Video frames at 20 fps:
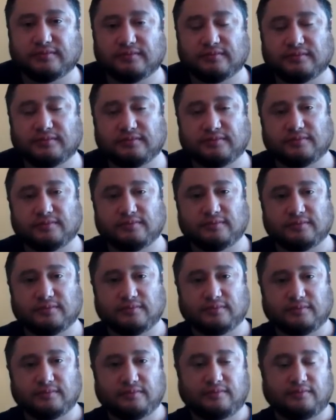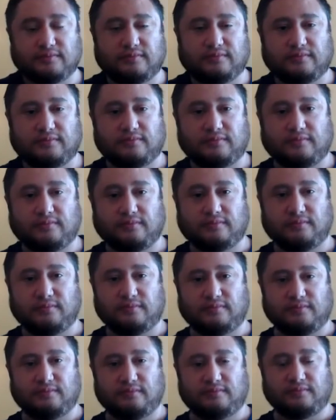
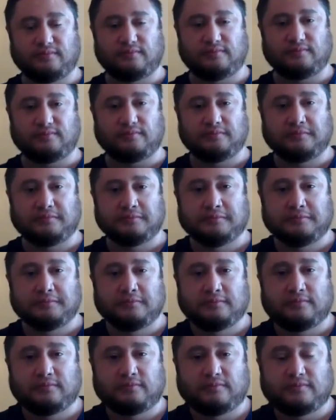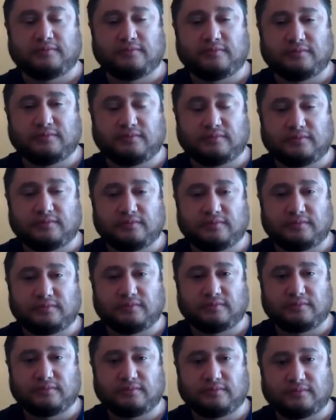
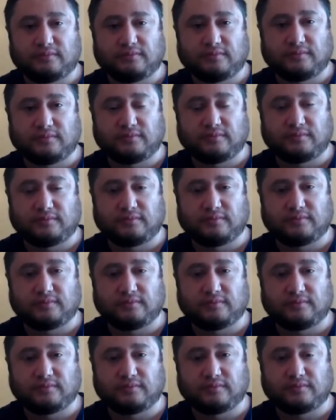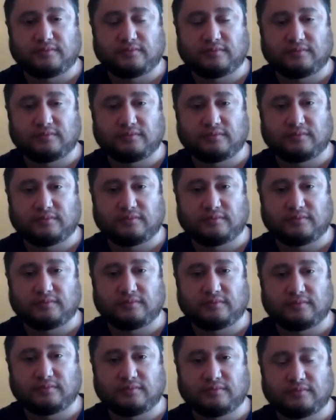
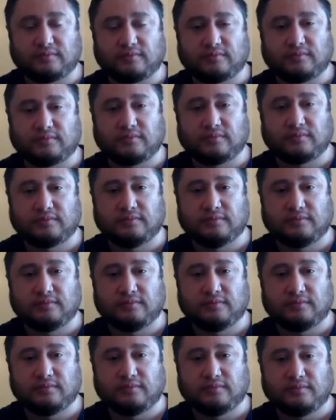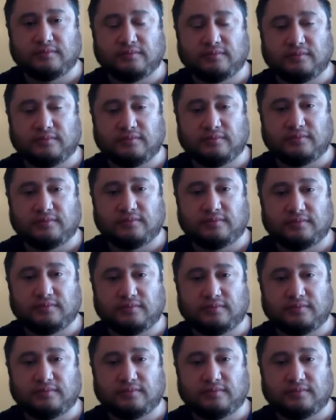[no speech]